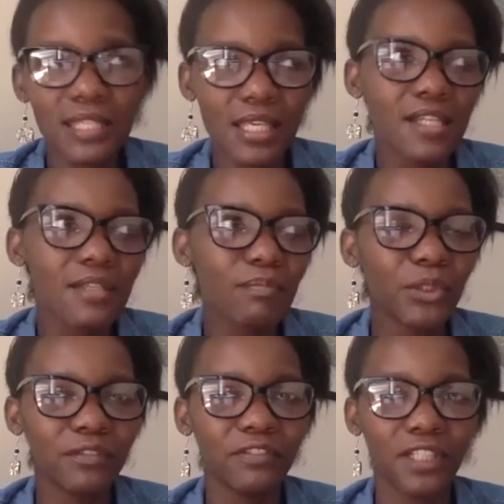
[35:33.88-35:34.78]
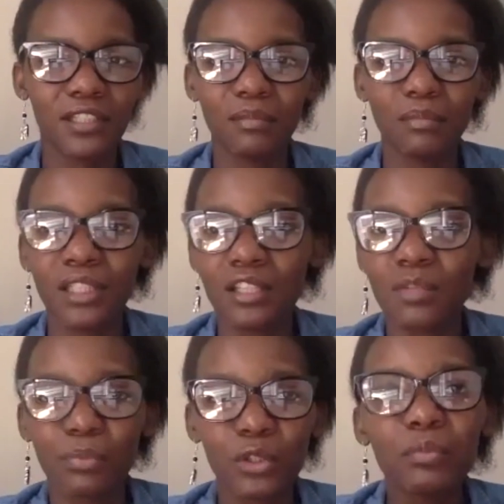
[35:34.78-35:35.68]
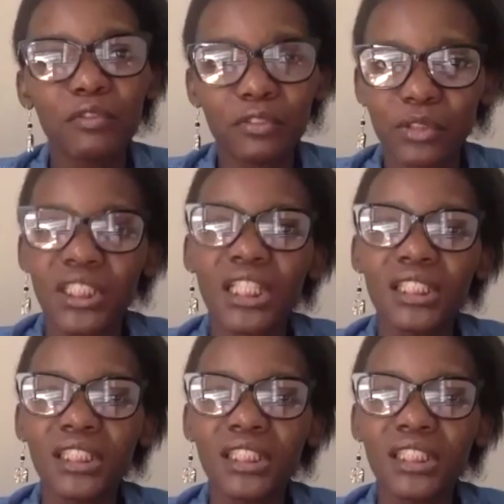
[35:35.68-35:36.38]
this has motivated me, it has pushed me forward,